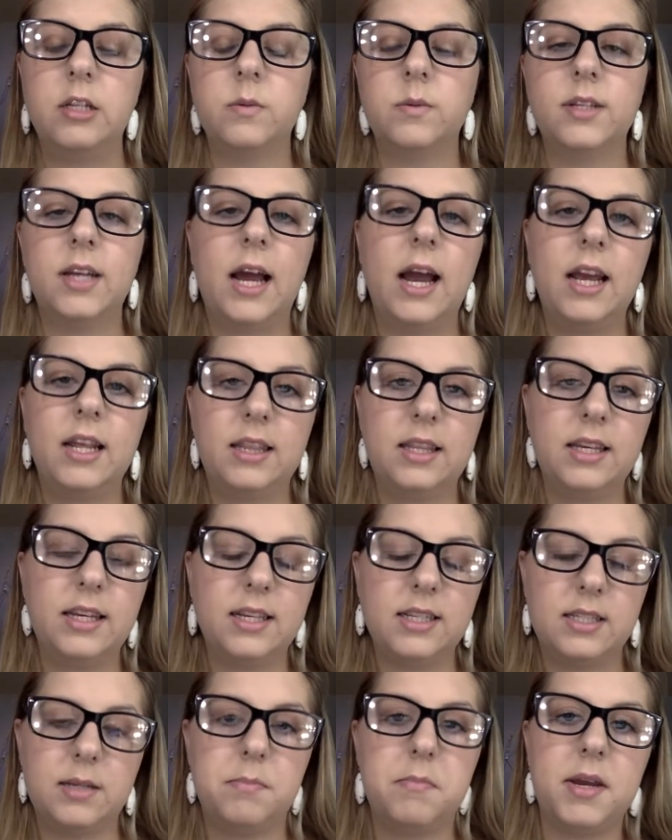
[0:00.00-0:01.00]
which I think
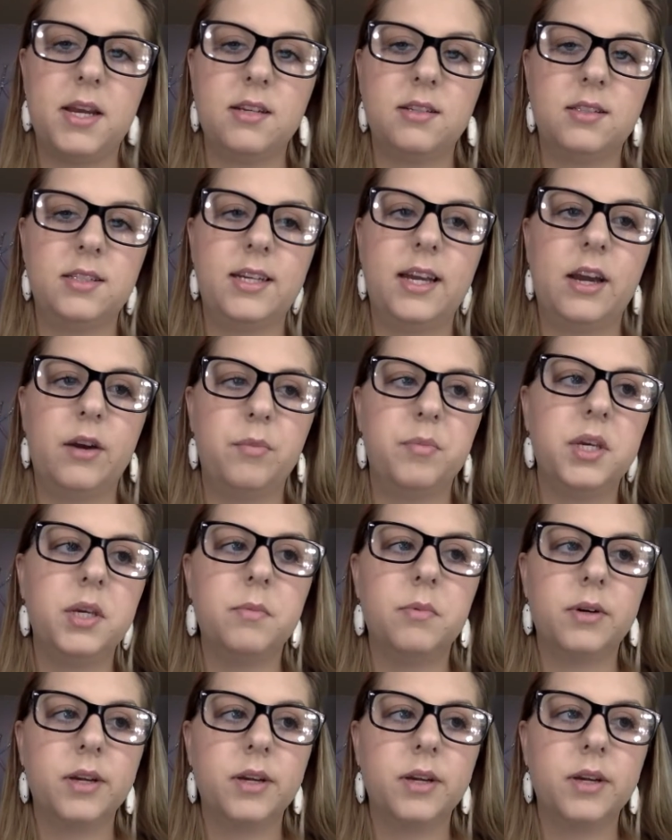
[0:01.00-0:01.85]
is amazing how people